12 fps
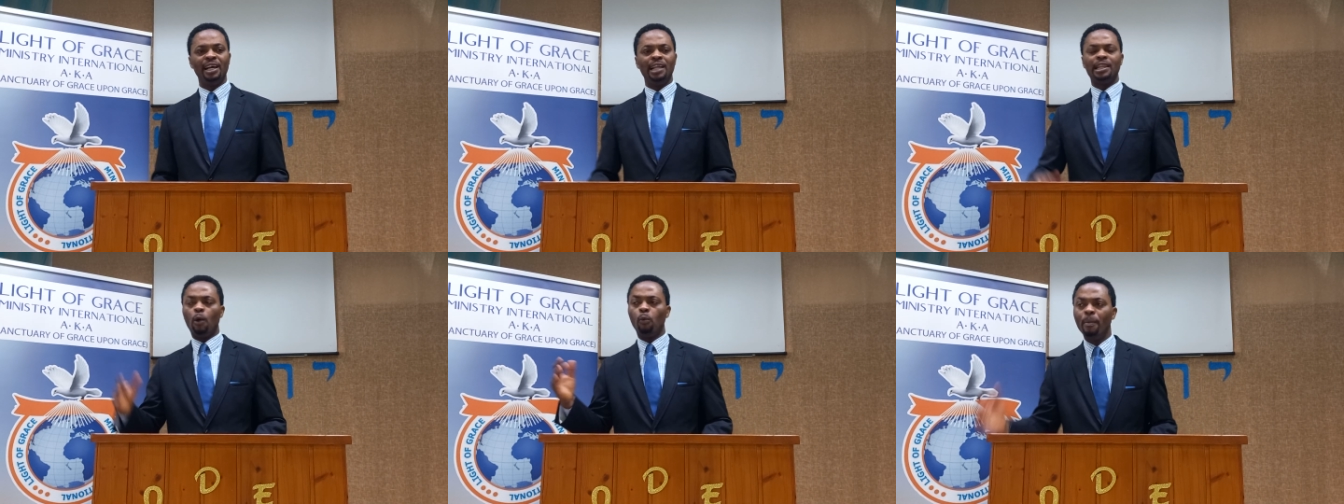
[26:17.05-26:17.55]

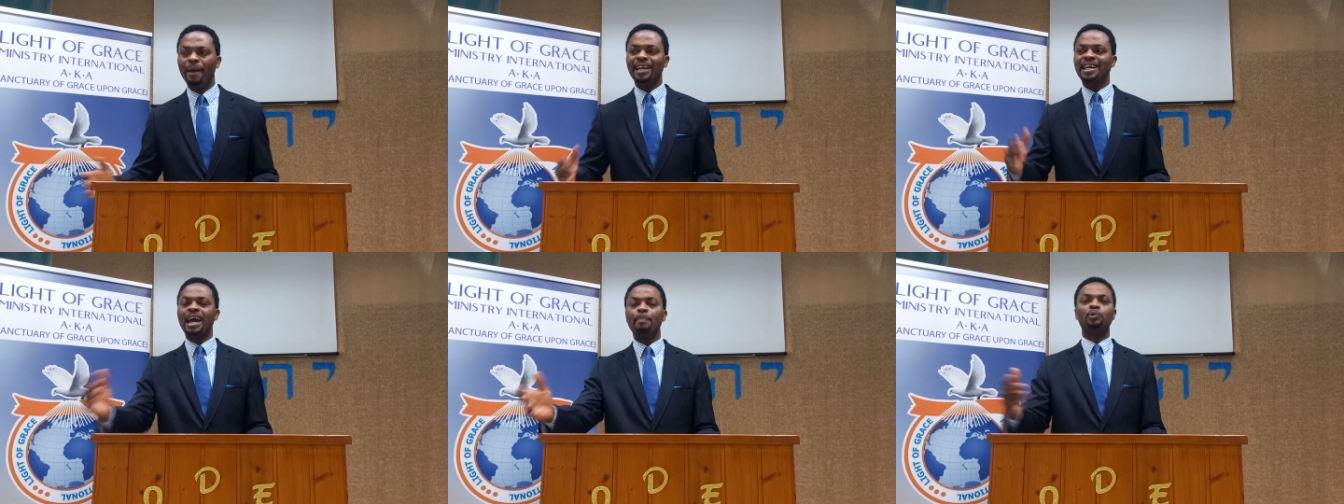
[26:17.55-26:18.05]
The
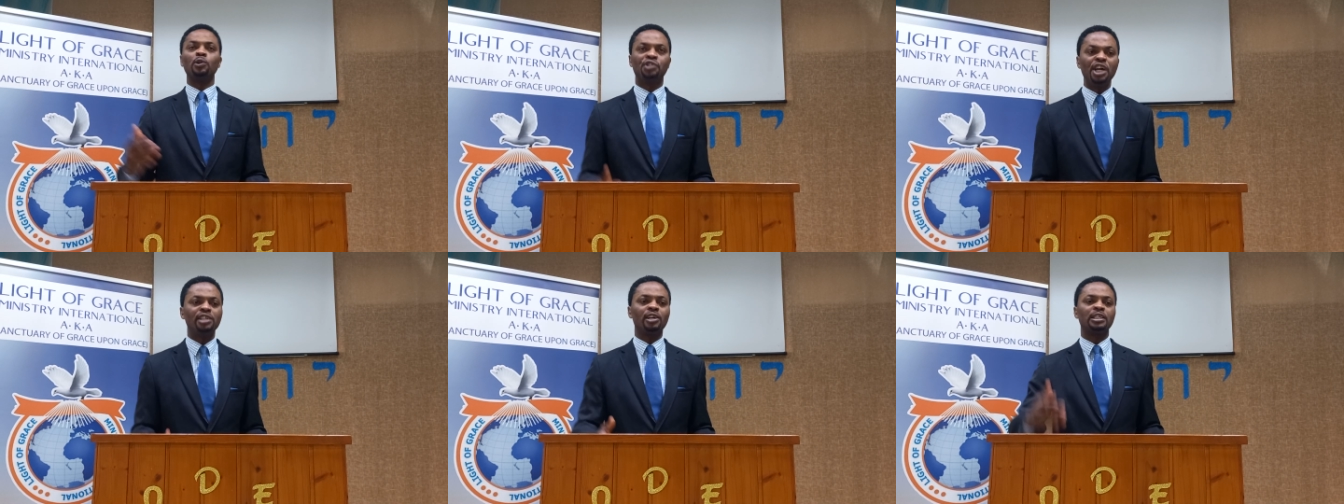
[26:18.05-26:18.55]
woman came to
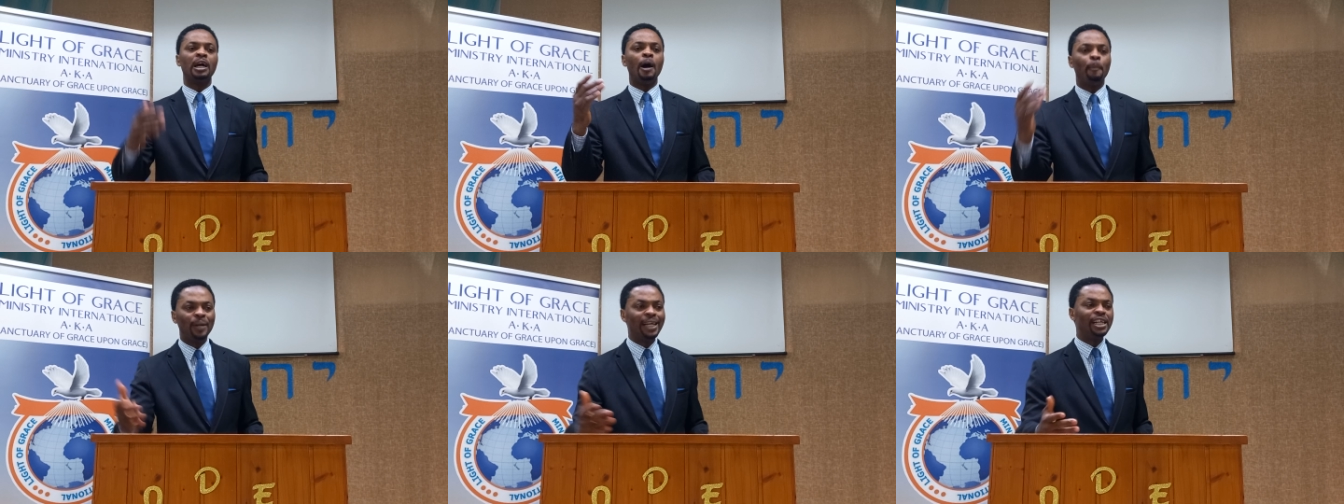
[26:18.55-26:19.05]
Jesus,
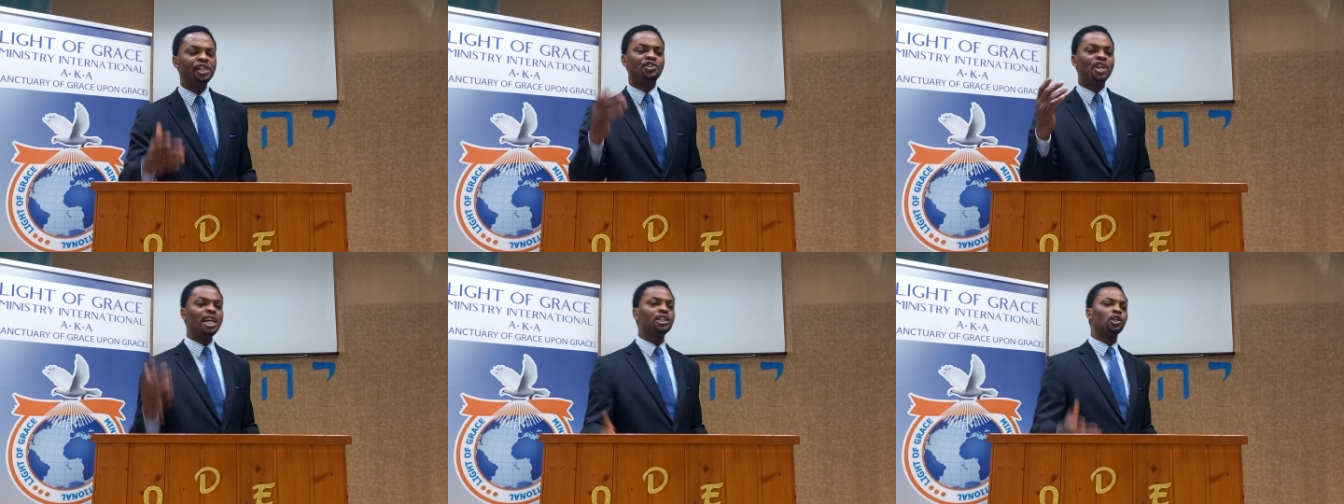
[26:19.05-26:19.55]
pleading
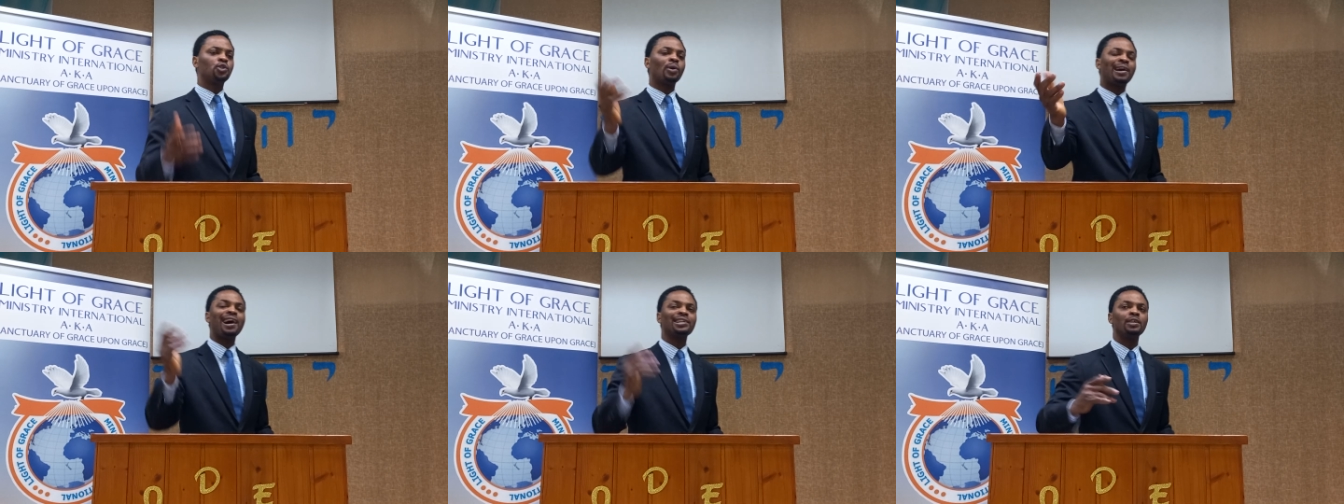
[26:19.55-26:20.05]
Jesus to
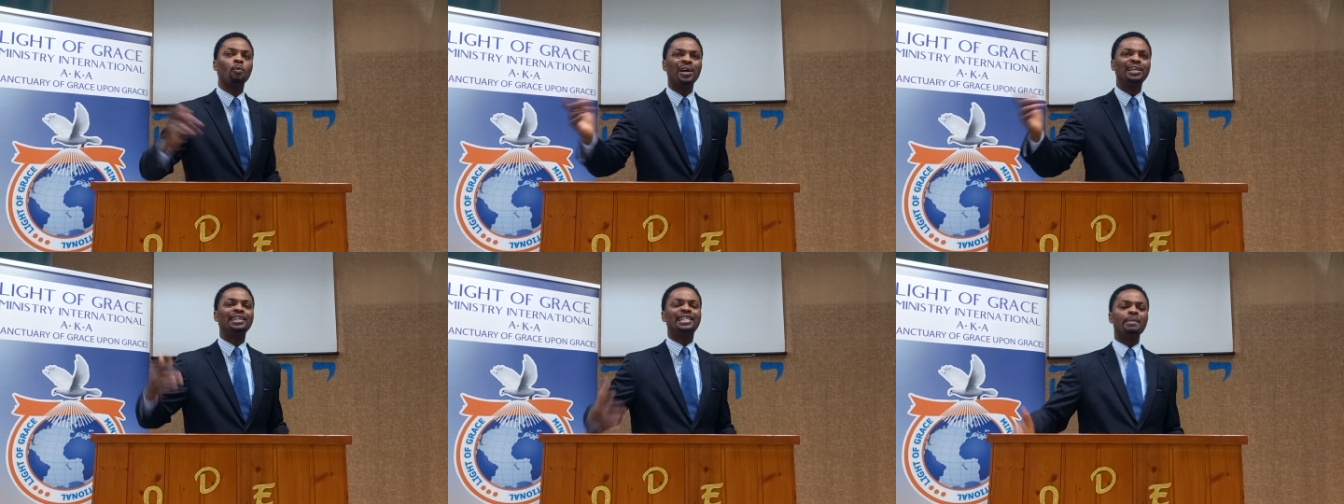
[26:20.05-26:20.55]
cast
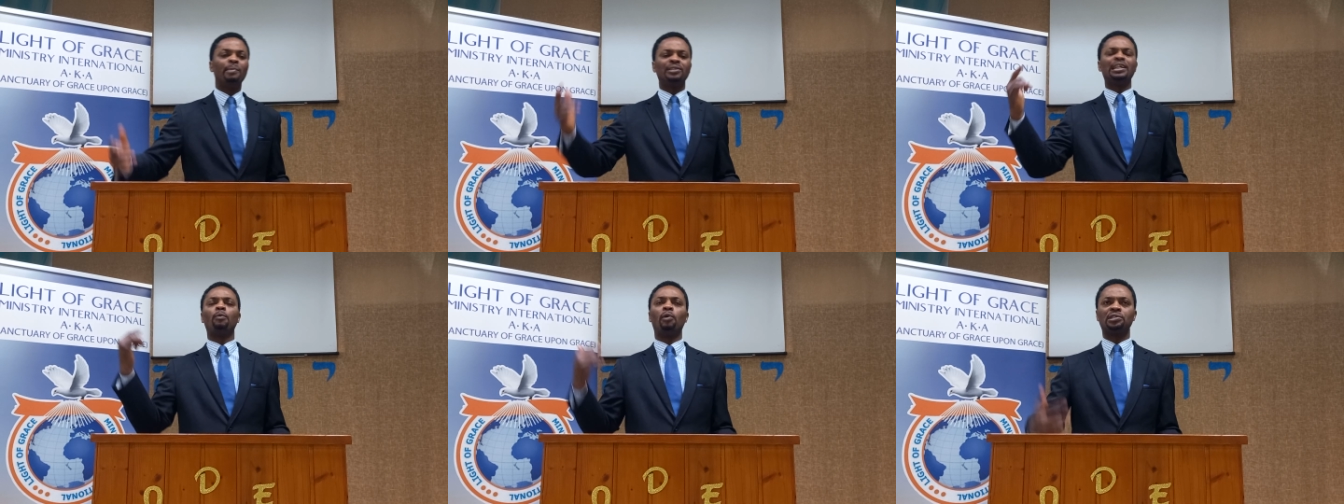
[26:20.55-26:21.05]
away the demon
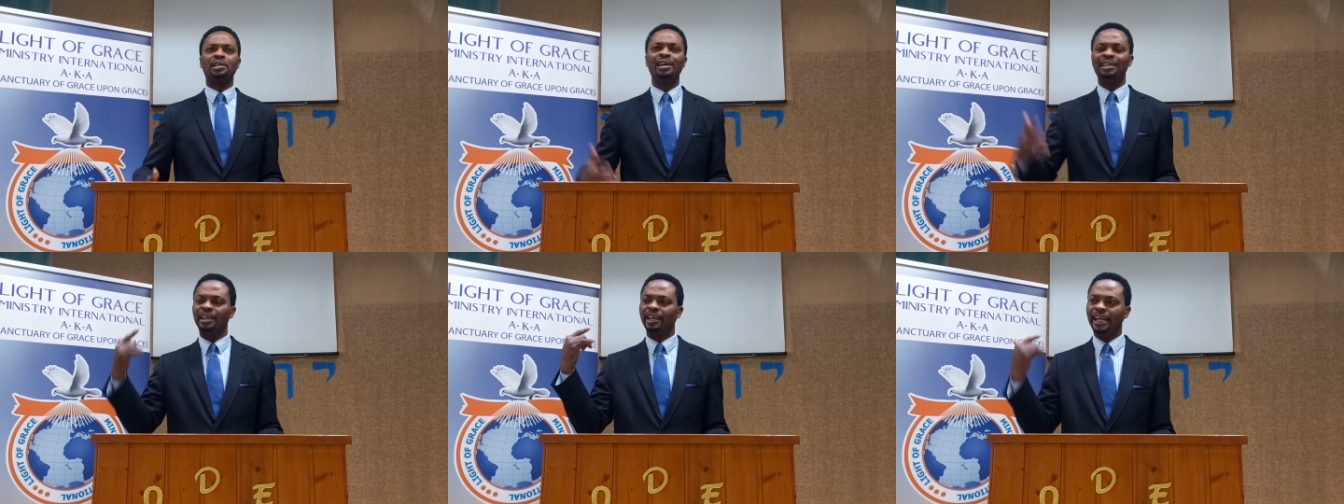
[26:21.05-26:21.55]
that was
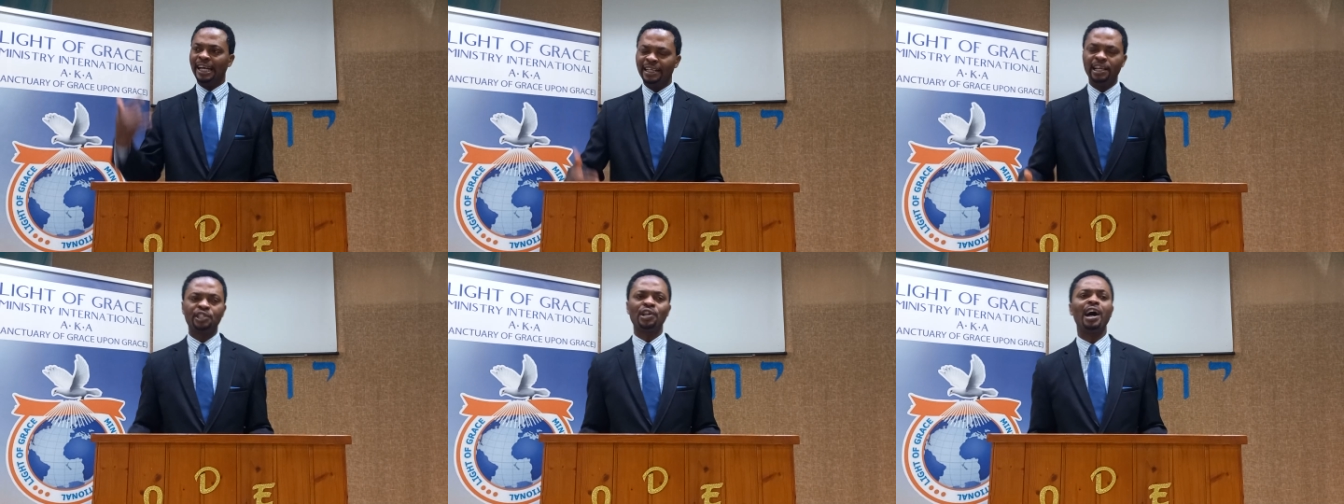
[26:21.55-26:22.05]
in
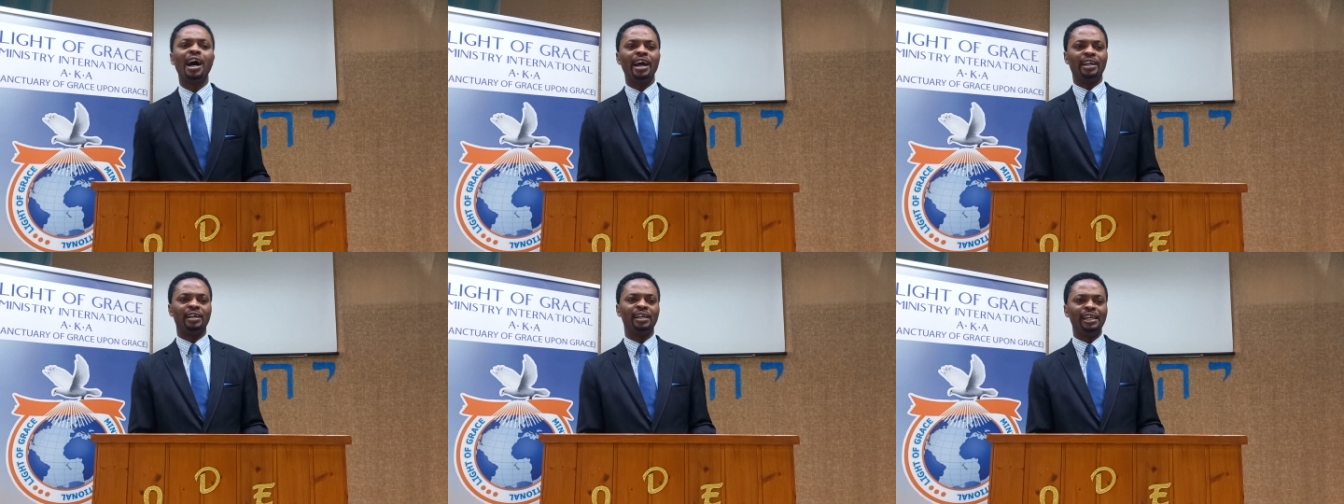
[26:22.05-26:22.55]
the
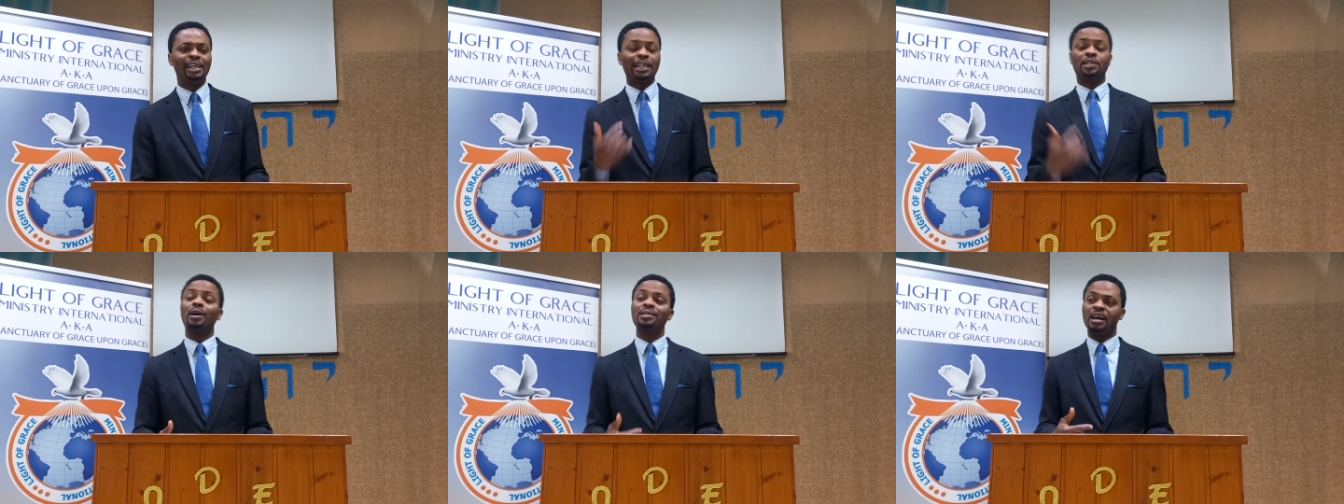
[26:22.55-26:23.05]
child, in her
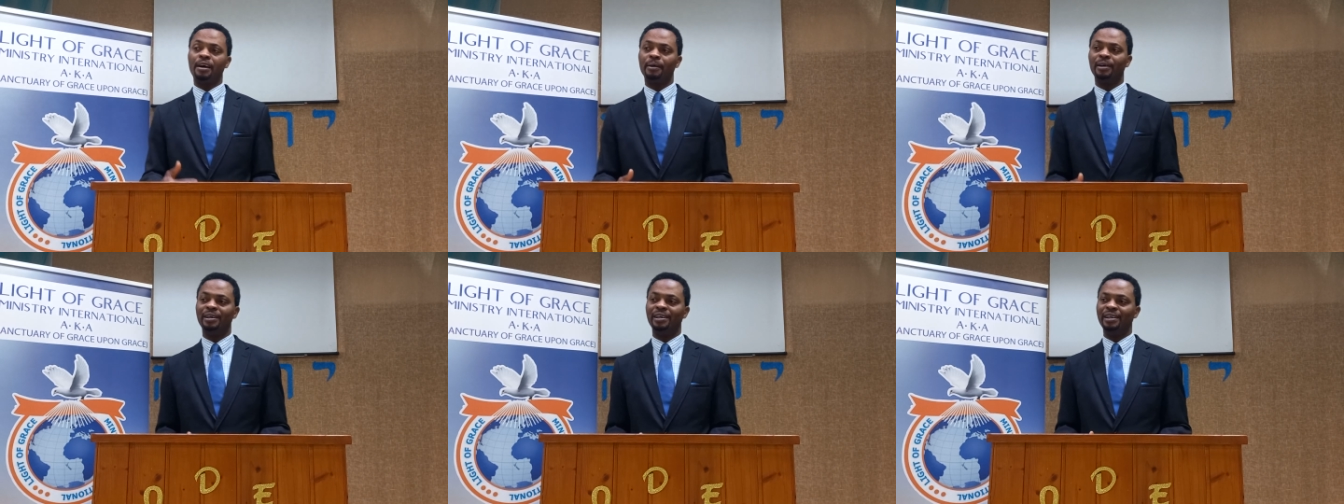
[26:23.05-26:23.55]
daughter.